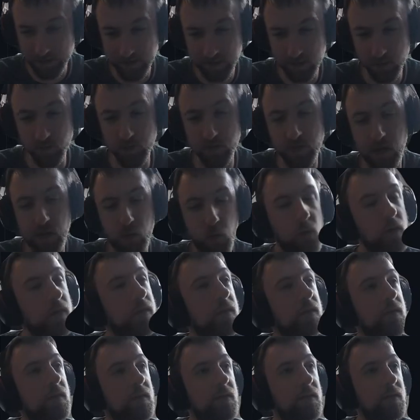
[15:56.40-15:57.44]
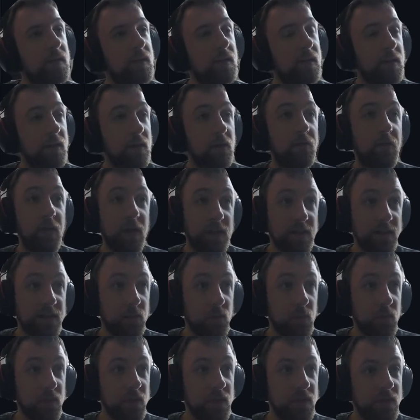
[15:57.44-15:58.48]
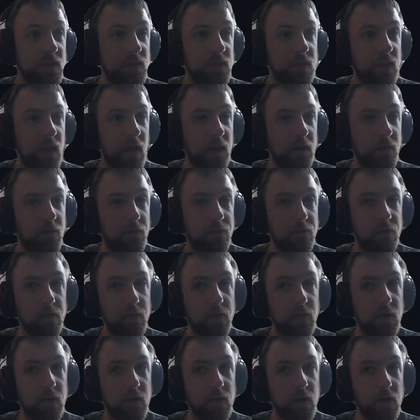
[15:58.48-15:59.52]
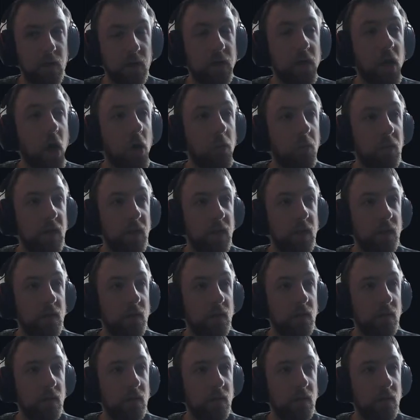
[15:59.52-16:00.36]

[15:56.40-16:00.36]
to, then I want the fan speeds to kind of accommodate